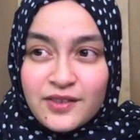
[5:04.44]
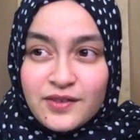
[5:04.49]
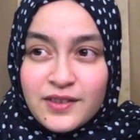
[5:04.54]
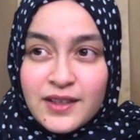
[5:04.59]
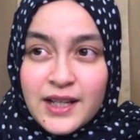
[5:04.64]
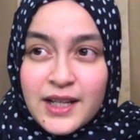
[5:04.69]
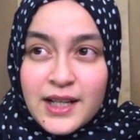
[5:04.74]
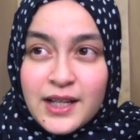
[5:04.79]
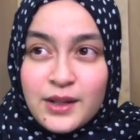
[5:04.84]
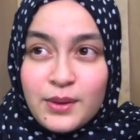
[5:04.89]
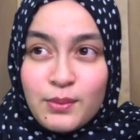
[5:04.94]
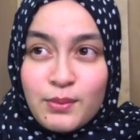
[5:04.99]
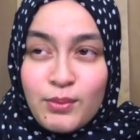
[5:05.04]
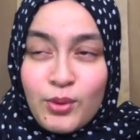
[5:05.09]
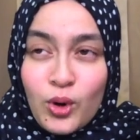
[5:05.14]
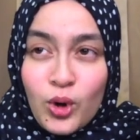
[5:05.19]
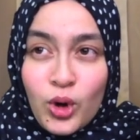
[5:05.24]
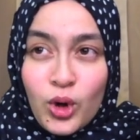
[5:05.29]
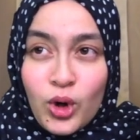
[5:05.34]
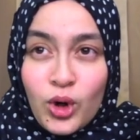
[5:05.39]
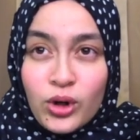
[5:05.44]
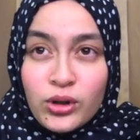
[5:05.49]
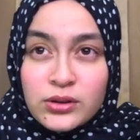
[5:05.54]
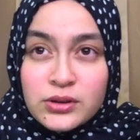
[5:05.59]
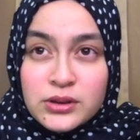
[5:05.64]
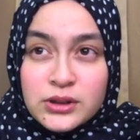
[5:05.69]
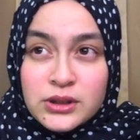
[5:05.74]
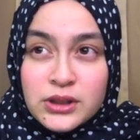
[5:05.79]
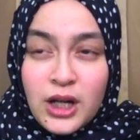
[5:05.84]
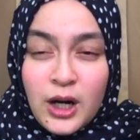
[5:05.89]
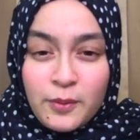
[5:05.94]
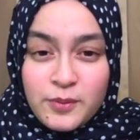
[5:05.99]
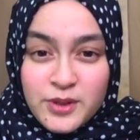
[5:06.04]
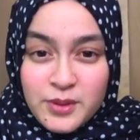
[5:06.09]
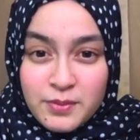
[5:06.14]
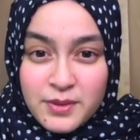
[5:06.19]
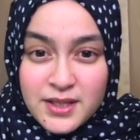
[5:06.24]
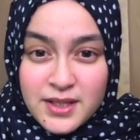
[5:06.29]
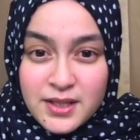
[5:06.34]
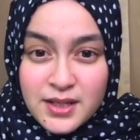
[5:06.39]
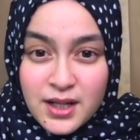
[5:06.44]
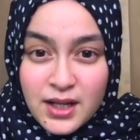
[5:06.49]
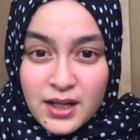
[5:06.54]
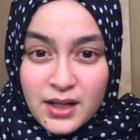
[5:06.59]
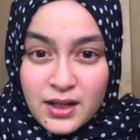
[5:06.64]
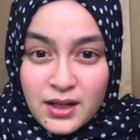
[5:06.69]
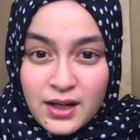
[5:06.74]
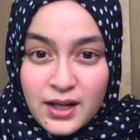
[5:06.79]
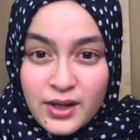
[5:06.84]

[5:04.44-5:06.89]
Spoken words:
of like more optimistic.